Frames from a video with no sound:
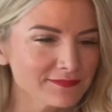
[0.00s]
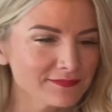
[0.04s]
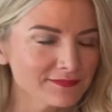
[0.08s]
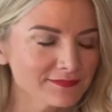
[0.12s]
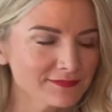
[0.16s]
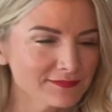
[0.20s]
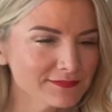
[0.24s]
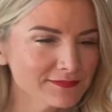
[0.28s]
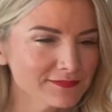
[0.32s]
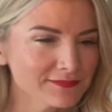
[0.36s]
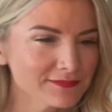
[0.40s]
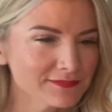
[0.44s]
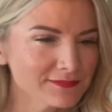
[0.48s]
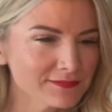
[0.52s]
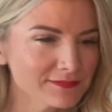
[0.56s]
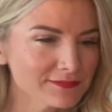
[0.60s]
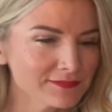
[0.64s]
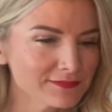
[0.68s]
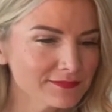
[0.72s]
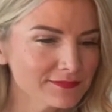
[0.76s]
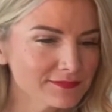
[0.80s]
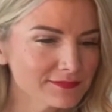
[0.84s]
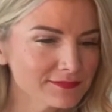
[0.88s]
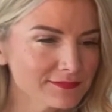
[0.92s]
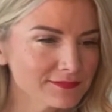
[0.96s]

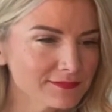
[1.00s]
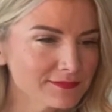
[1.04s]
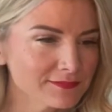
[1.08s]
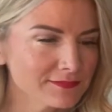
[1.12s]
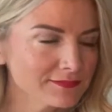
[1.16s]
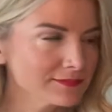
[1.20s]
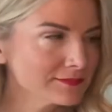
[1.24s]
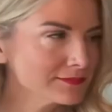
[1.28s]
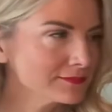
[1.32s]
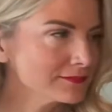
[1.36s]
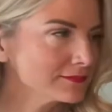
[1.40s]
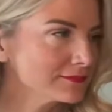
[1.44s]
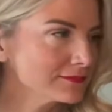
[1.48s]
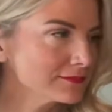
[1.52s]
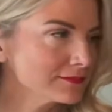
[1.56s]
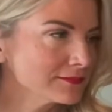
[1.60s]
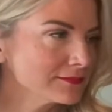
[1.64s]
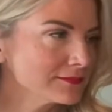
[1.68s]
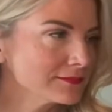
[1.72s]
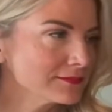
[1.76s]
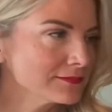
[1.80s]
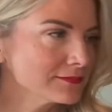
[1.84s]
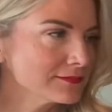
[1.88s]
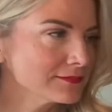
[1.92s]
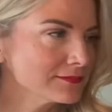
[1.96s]

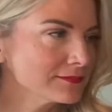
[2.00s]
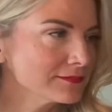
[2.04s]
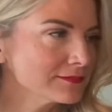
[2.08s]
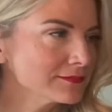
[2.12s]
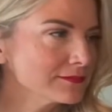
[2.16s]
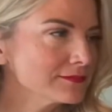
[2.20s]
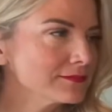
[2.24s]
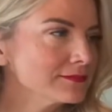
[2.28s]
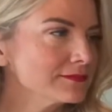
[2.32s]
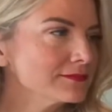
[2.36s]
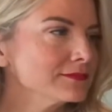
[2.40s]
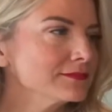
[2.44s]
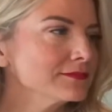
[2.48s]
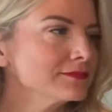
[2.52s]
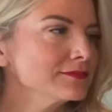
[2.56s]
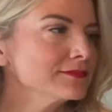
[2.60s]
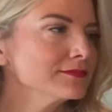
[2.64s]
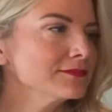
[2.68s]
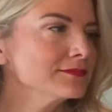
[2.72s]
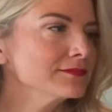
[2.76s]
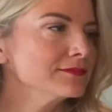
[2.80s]
No words are spoken by the person on screen.